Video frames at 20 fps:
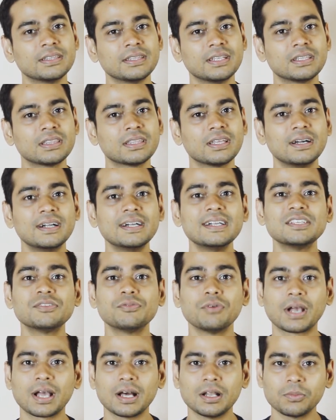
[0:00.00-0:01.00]
The third is
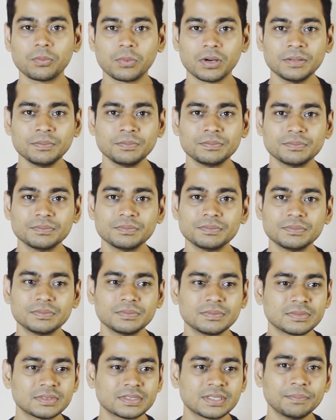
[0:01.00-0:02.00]
vikalpa,
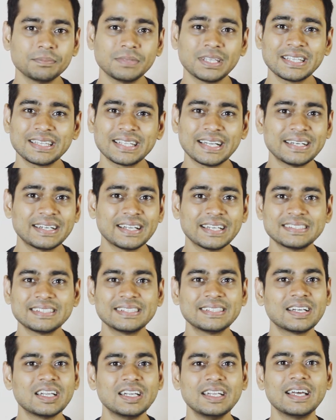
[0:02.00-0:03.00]
something that
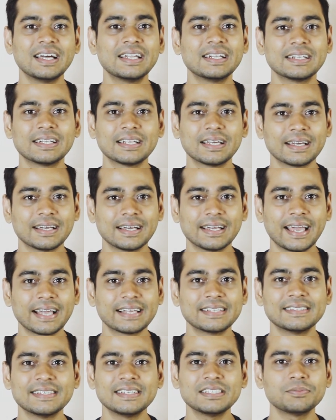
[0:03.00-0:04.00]
doesn't really
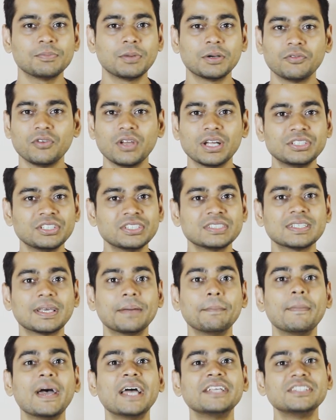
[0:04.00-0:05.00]
exist but we are just
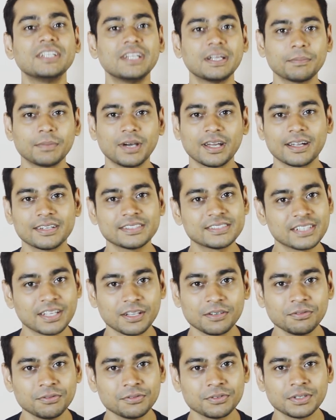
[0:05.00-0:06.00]
imagining by
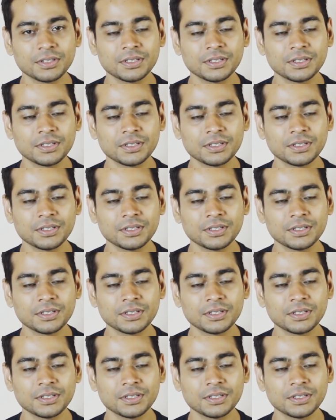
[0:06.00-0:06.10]
ourselves.